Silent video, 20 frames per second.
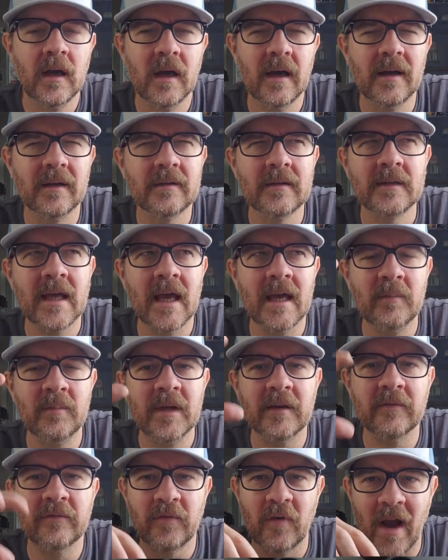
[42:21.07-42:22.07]
Today
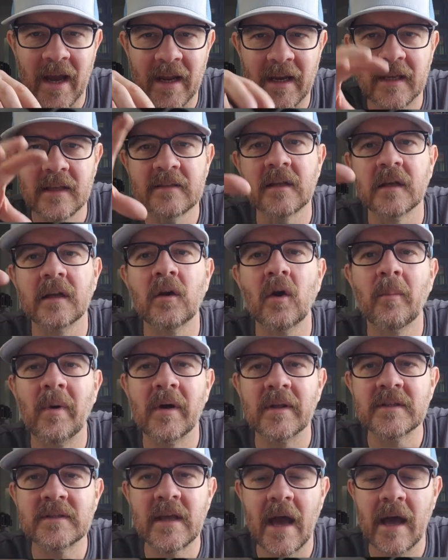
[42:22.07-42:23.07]
being Friday, it's going to go up
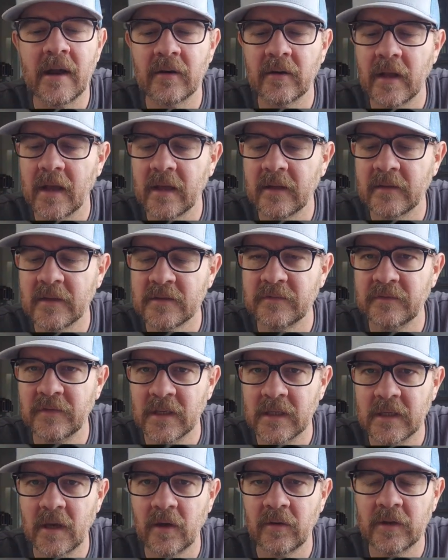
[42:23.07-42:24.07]
on Saturday, this
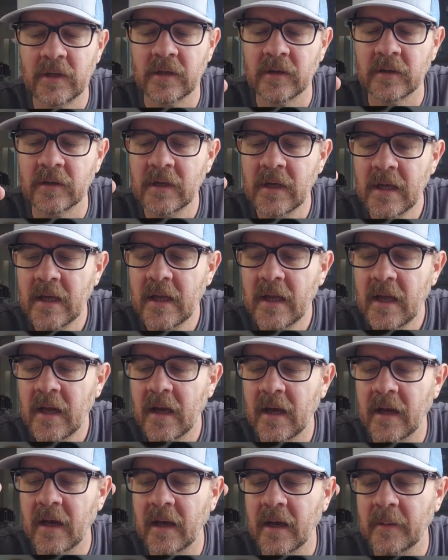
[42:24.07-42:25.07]
video here.
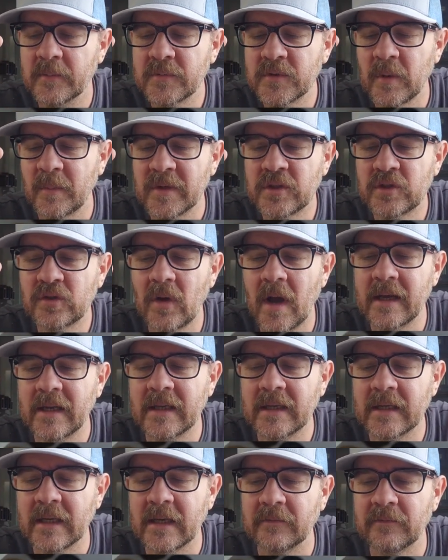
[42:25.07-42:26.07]
So I'm going to try to
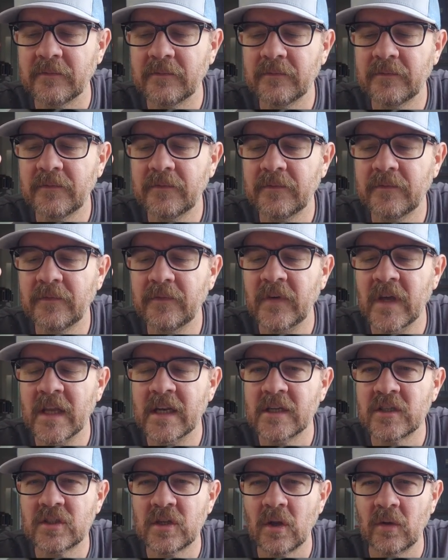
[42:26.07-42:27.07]
get it
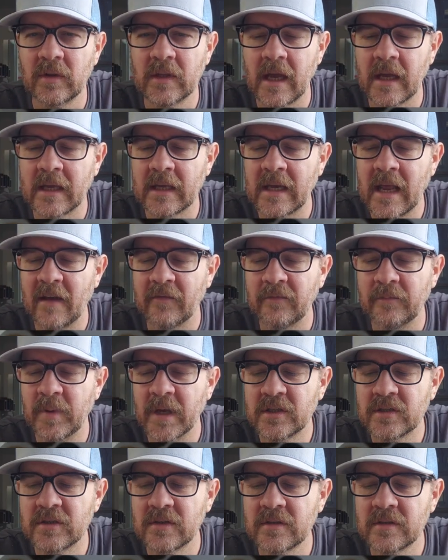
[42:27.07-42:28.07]
finished so that I can have
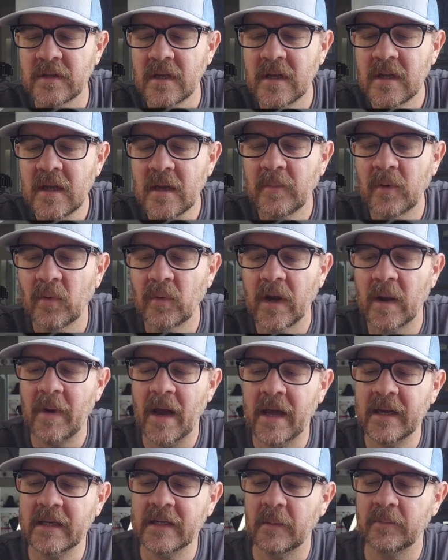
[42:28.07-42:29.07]
pictures. But what I
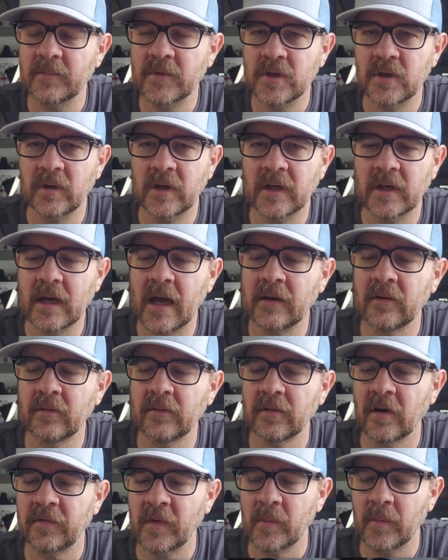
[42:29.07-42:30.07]
might end up doing, I don't
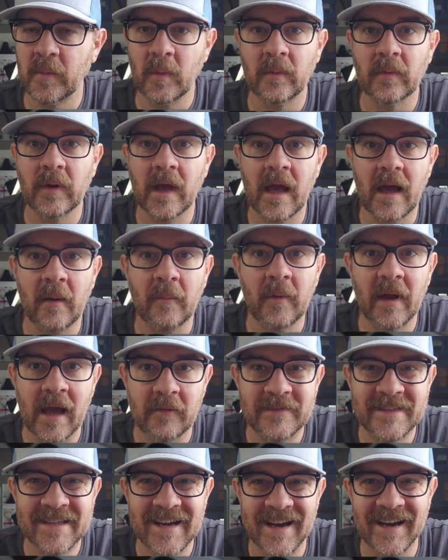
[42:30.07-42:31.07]
know if I'm going to
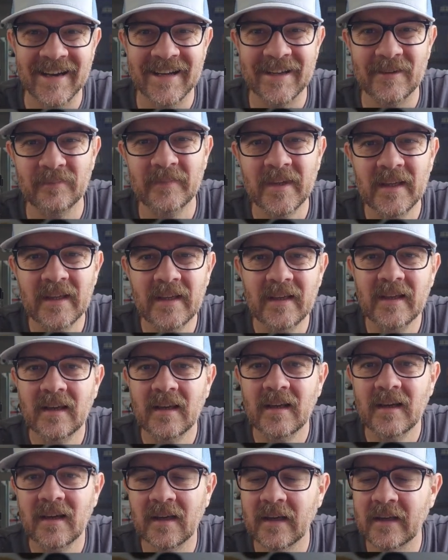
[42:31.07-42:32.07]
have time
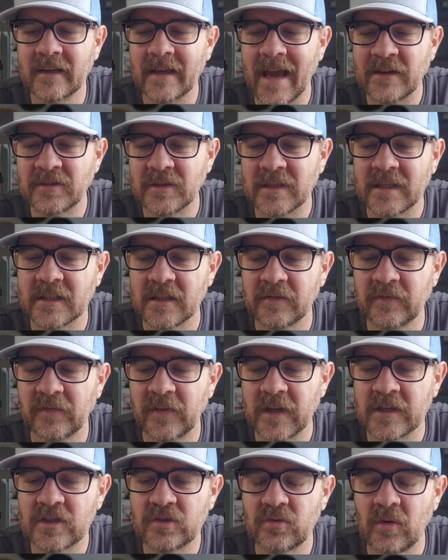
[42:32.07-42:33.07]
to actually get this
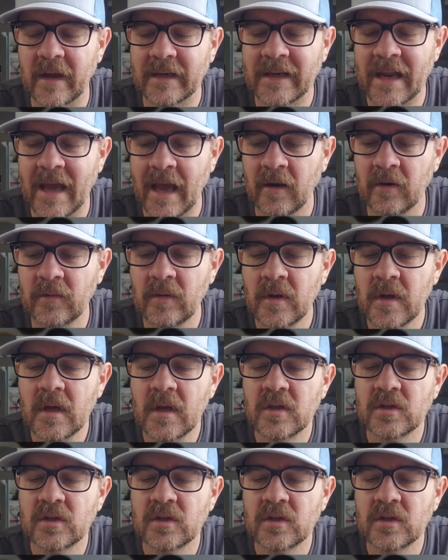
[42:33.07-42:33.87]
finished right now.